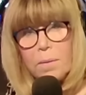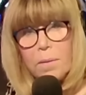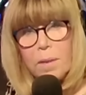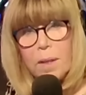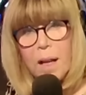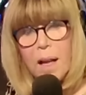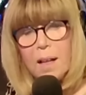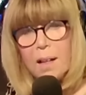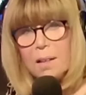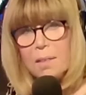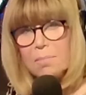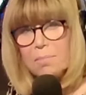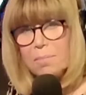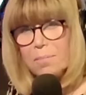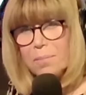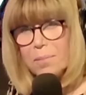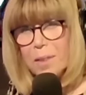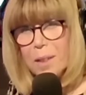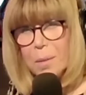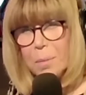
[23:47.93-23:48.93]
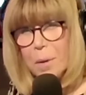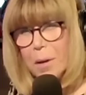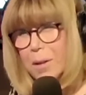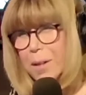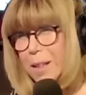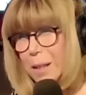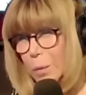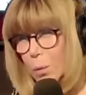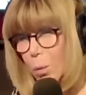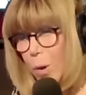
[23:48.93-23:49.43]
that the
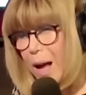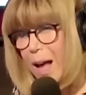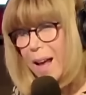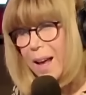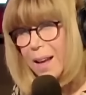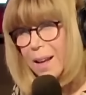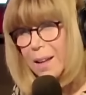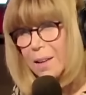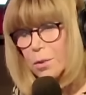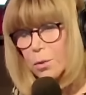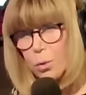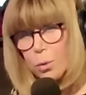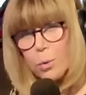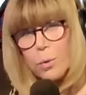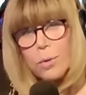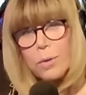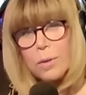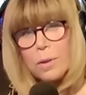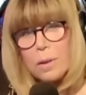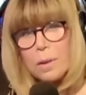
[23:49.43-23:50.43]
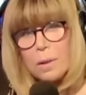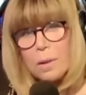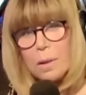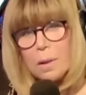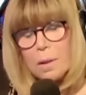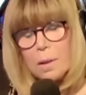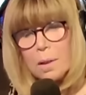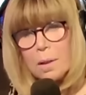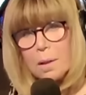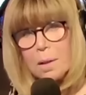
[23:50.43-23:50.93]
American way, truth,
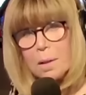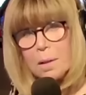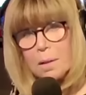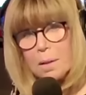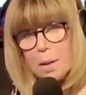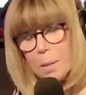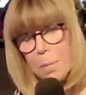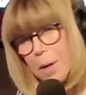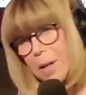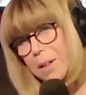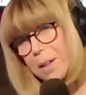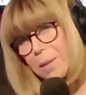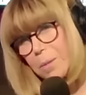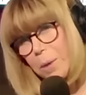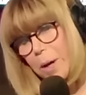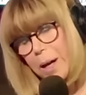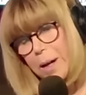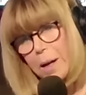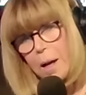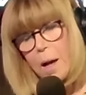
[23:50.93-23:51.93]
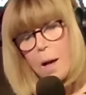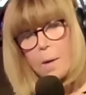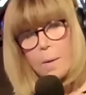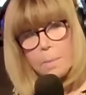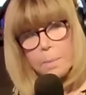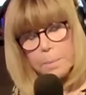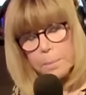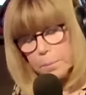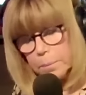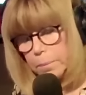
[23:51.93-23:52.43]
the American way.
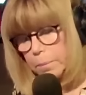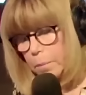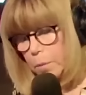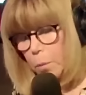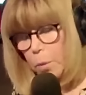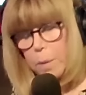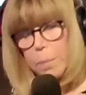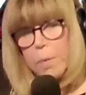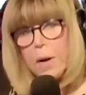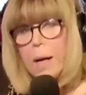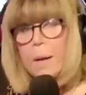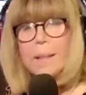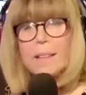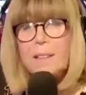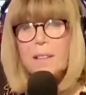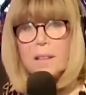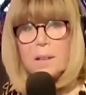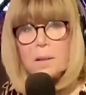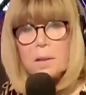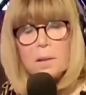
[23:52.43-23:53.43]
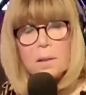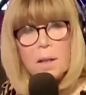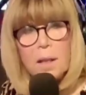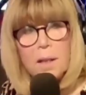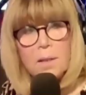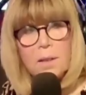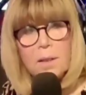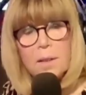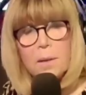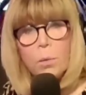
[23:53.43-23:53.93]
It
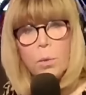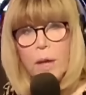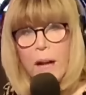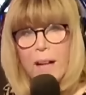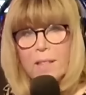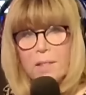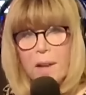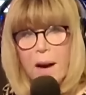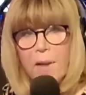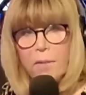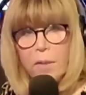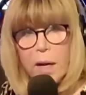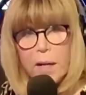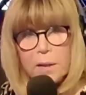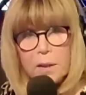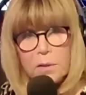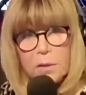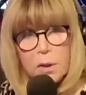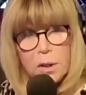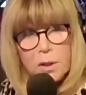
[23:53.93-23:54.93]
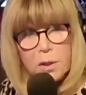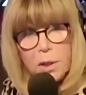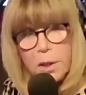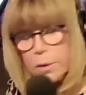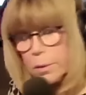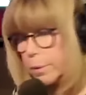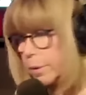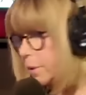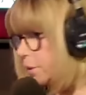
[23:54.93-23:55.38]
didn't. We had to have violence on January